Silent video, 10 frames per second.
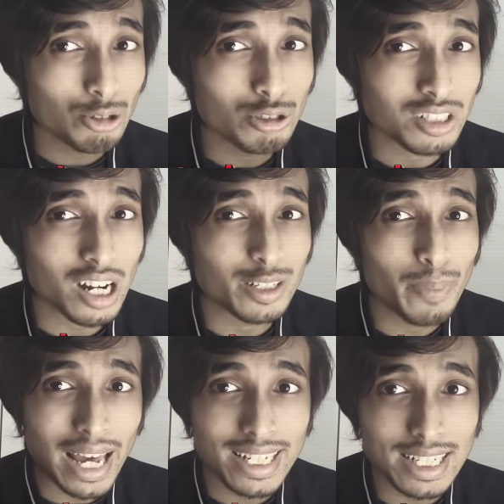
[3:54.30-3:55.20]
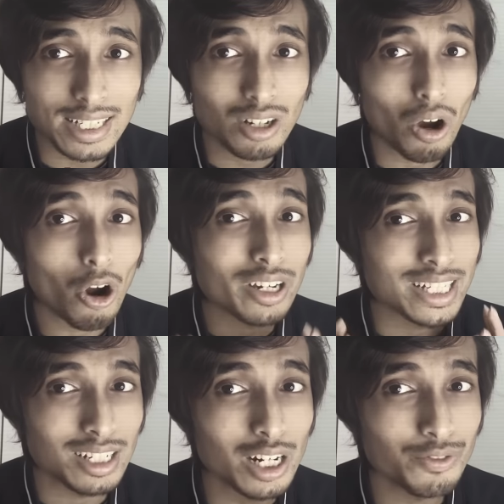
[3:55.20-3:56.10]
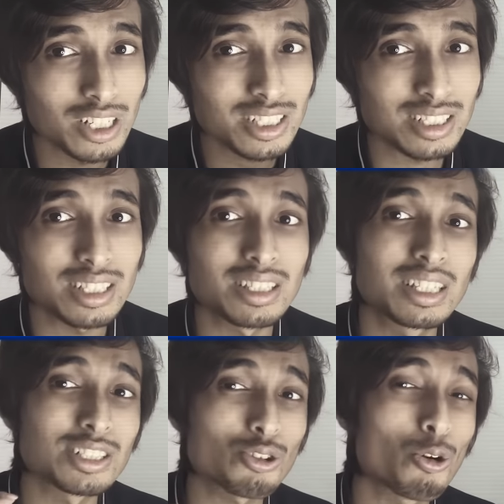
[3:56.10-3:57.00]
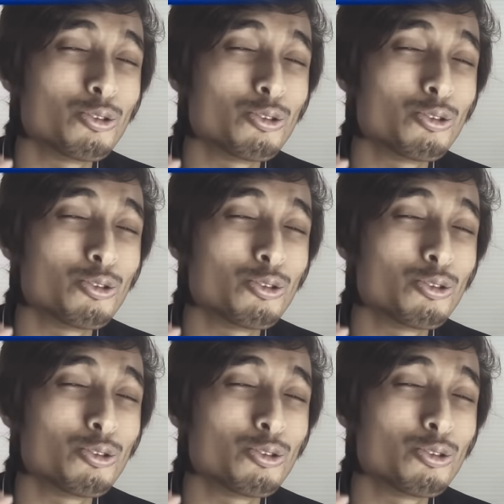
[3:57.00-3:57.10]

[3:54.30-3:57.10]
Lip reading: who start panicking or get nervous, they score